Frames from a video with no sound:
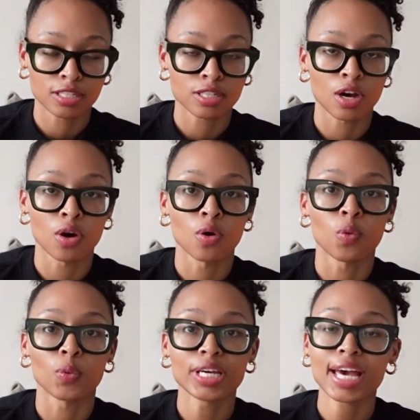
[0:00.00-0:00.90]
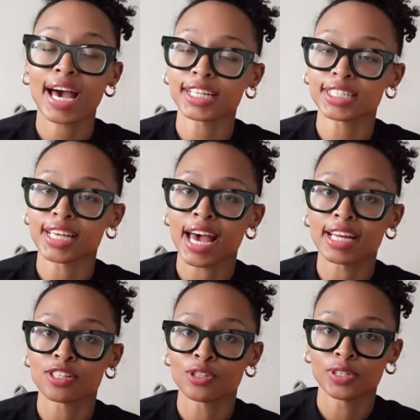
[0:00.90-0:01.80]
So we actually
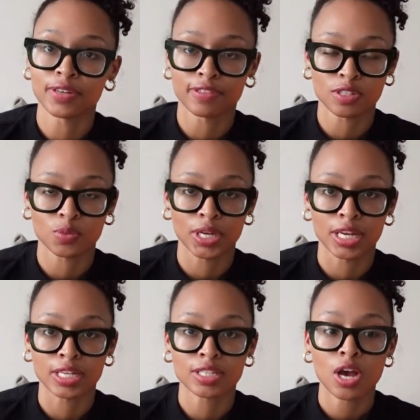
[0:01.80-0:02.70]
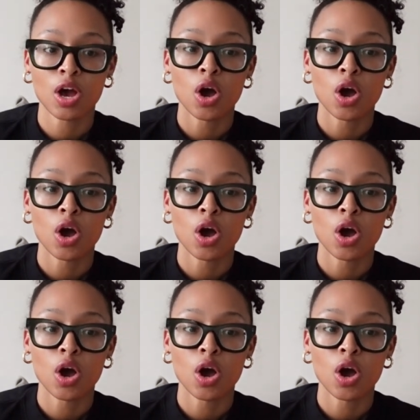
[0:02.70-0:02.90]
had two different swings.